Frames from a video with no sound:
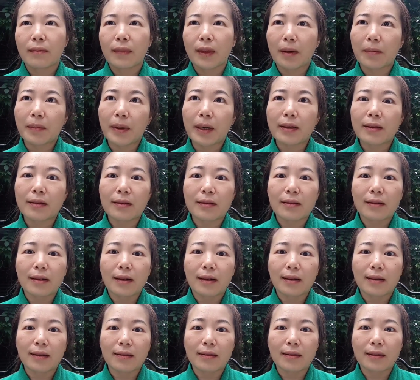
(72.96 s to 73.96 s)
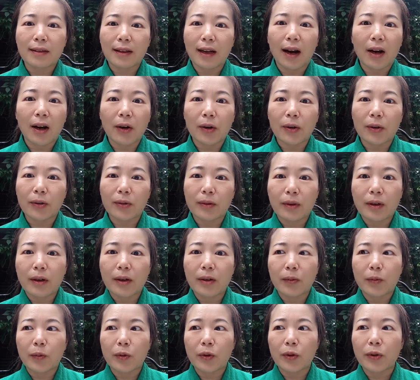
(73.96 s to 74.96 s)
but now
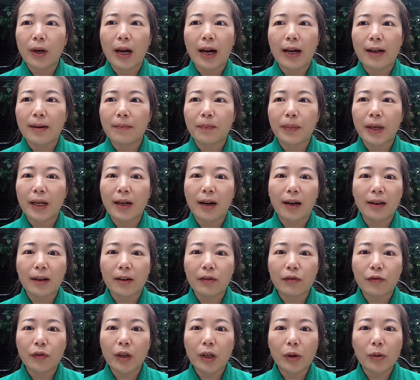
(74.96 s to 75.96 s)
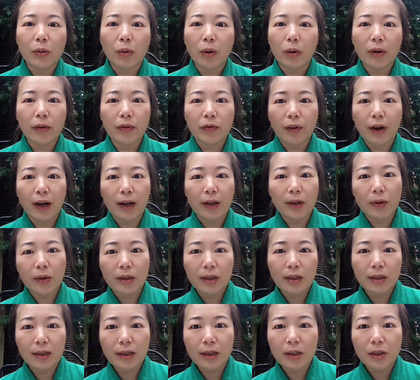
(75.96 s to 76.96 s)
you can become a fully qualified yoga
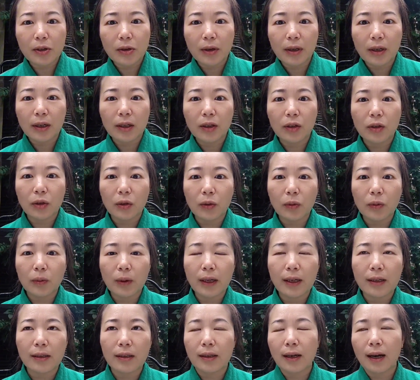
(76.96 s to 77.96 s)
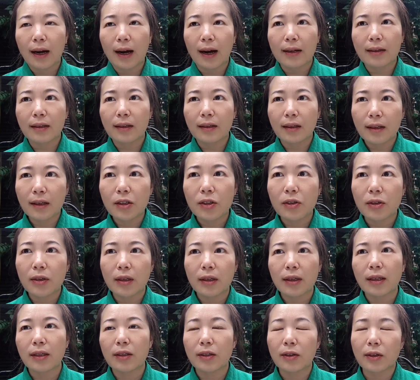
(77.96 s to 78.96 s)
teacher in 2 weeks, and the teacher
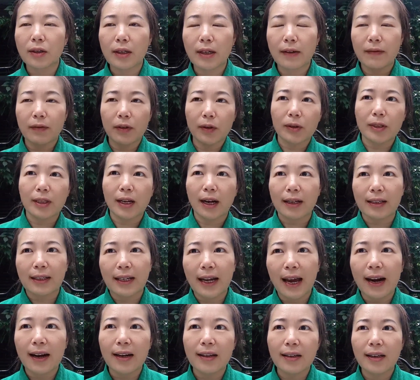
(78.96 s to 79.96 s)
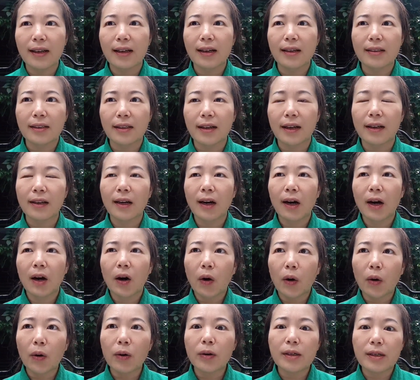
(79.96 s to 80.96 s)
need to give you some techniques, and
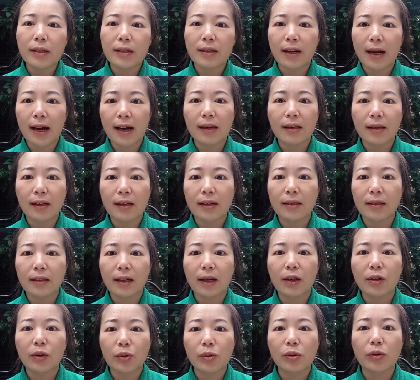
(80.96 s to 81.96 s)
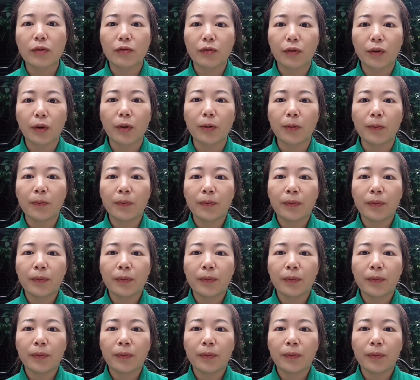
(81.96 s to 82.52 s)
all these techniques are useful.